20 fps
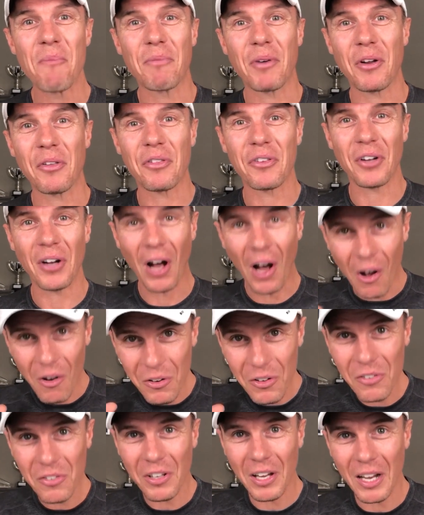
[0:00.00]
But I thought
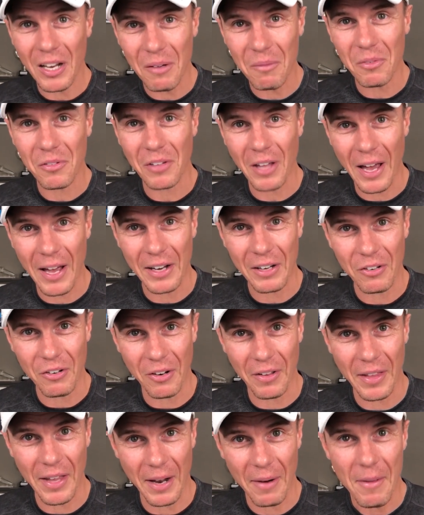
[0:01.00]
I'll just get him starting
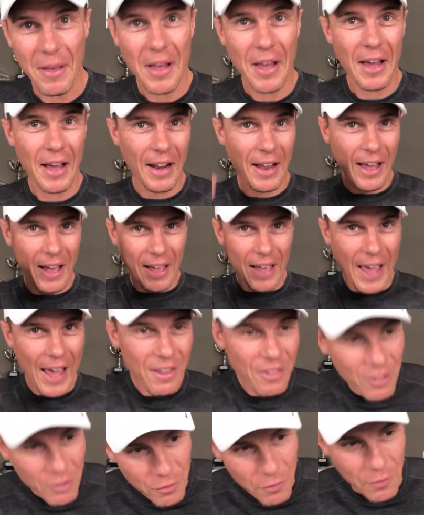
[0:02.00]
doing that. And I
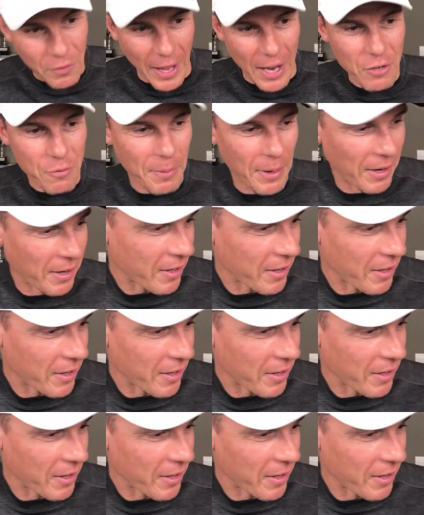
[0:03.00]
had this flashback.